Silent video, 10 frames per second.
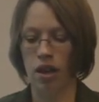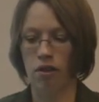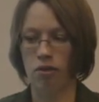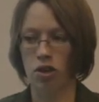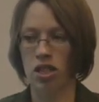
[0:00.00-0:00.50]

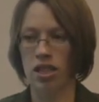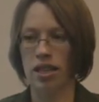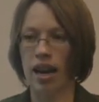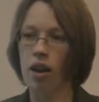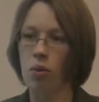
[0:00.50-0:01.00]
versus
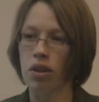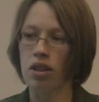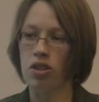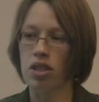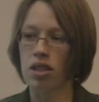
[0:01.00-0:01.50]
now when
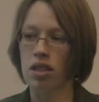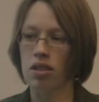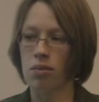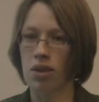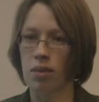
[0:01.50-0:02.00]
there's still
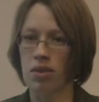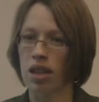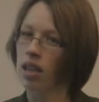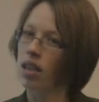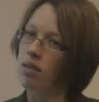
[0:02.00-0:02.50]
sometimes
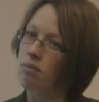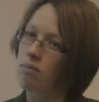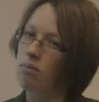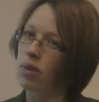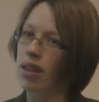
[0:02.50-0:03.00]

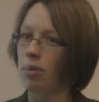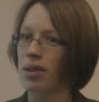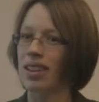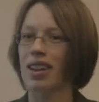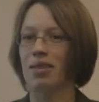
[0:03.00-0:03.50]
what's
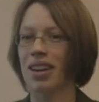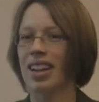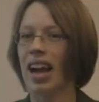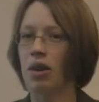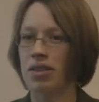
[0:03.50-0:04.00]
happening there,
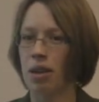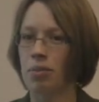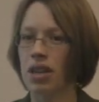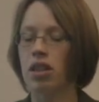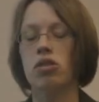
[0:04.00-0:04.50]
right? How is that
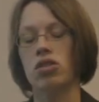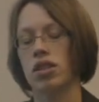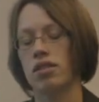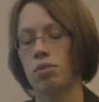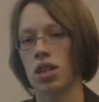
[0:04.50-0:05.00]
being used,
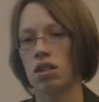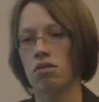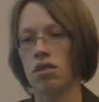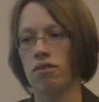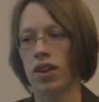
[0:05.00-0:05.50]
and is it being
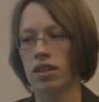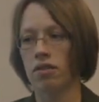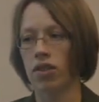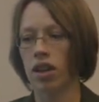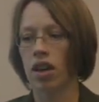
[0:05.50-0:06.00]
used
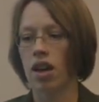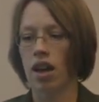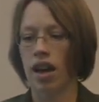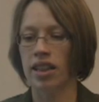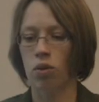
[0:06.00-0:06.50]
effectively?
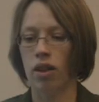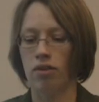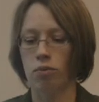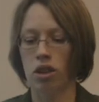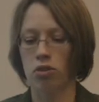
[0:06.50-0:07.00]
I think we'll
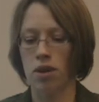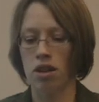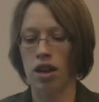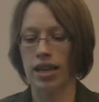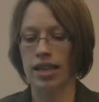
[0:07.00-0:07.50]
have much
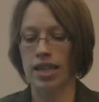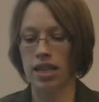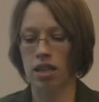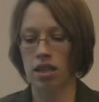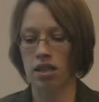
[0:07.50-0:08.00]
better
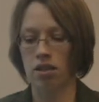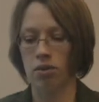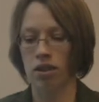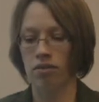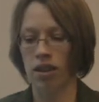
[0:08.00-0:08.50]
ideas
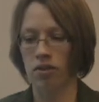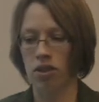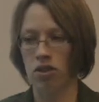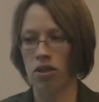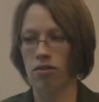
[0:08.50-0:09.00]
within 5
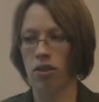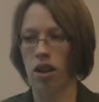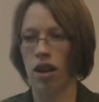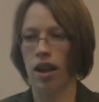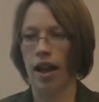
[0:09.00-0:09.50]
years of
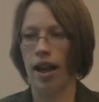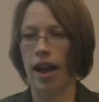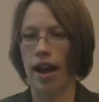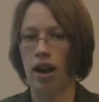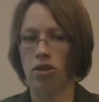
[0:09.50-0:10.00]

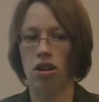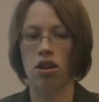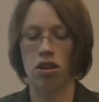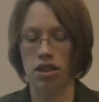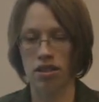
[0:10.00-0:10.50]
how to
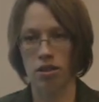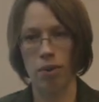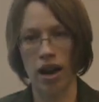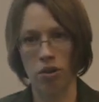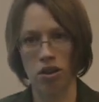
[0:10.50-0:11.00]
harness the
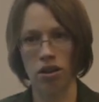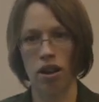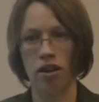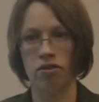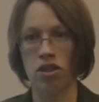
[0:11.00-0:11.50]
power
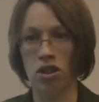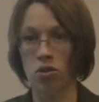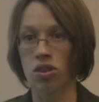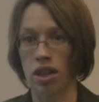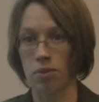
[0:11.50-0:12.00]
of
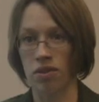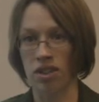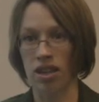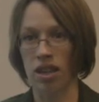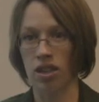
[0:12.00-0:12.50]
those types of
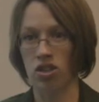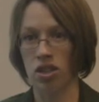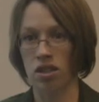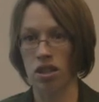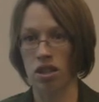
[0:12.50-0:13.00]

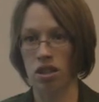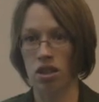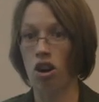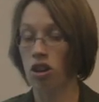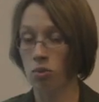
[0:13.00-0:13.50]
technologies,
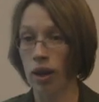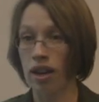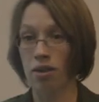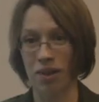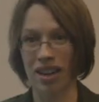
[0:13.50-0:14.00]
the
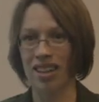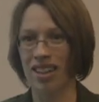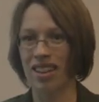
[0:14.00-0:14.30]
hardware, right?